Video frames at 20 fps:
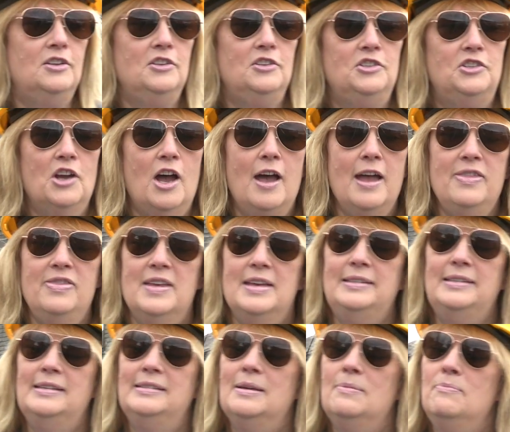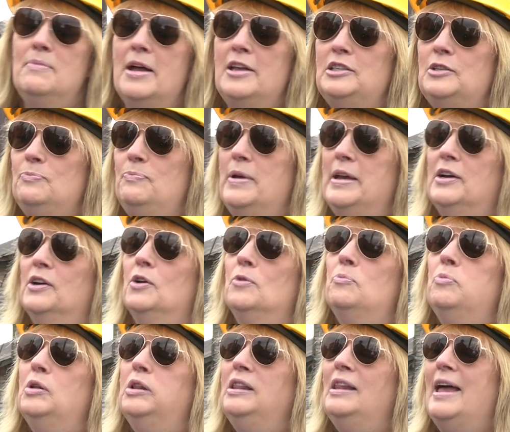John, this is a much bigger
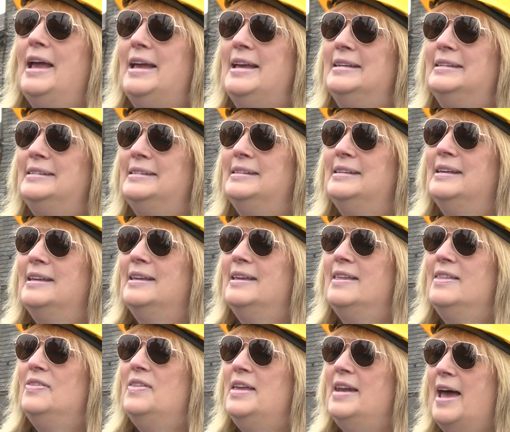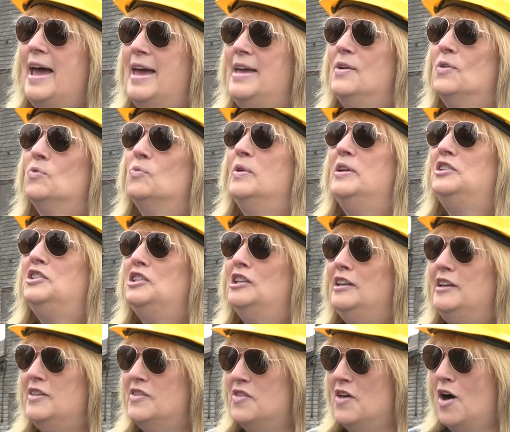place than I had
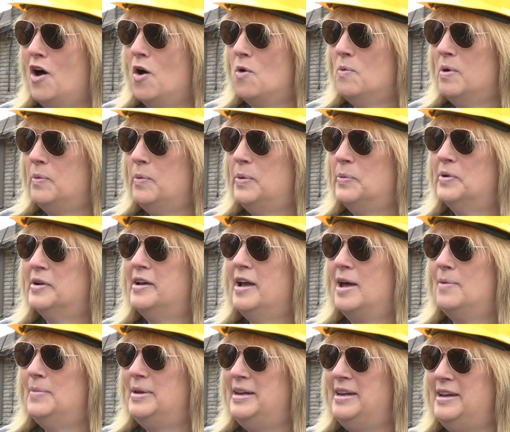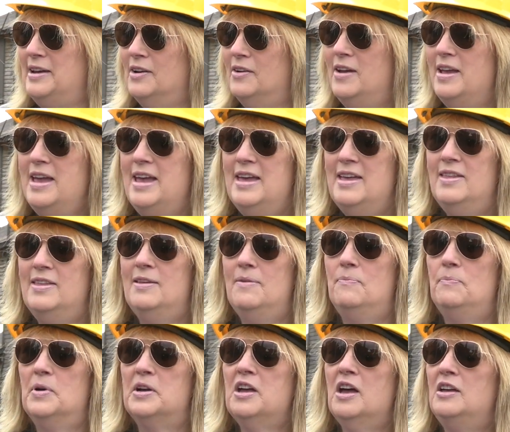originally thought when we were coming here,
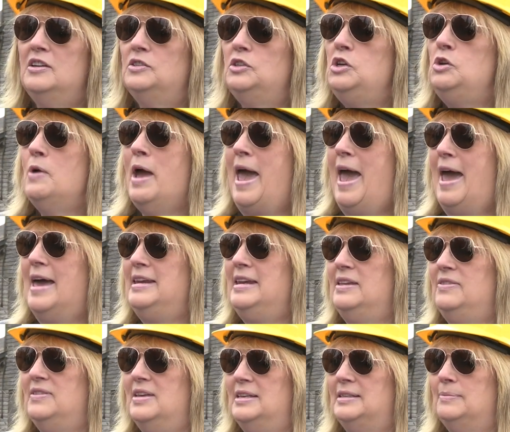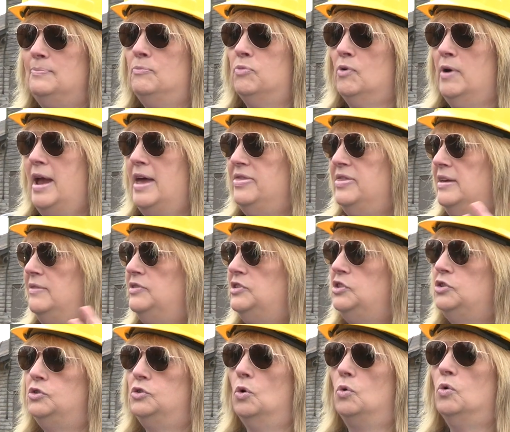because you add in this breadth of
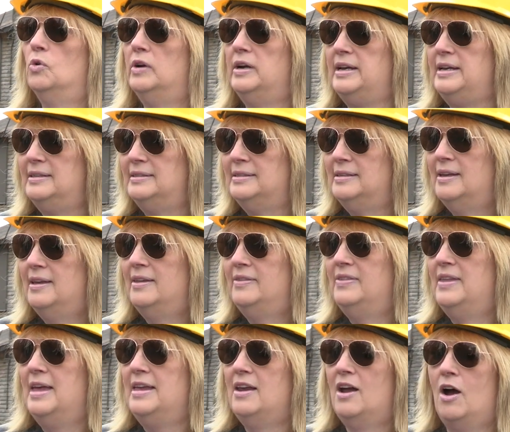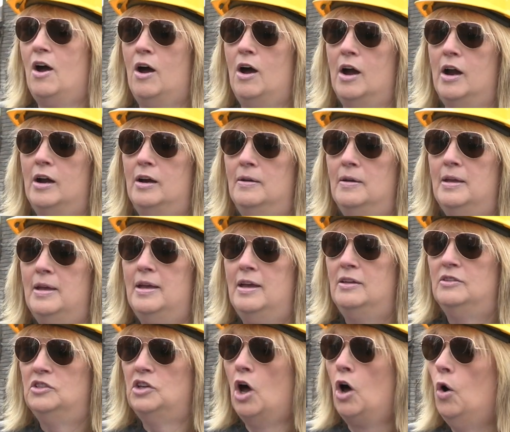stories that are
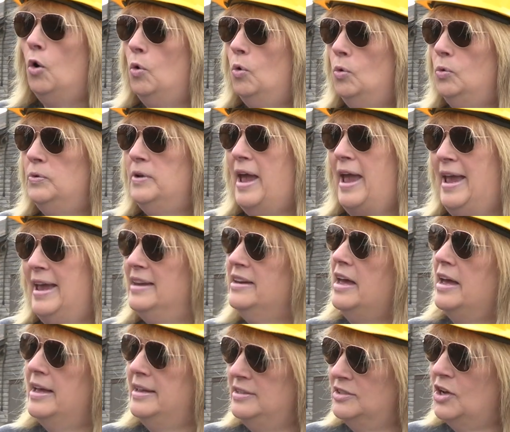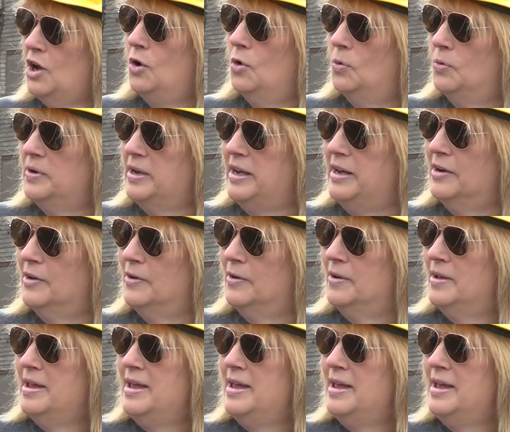told and untold here.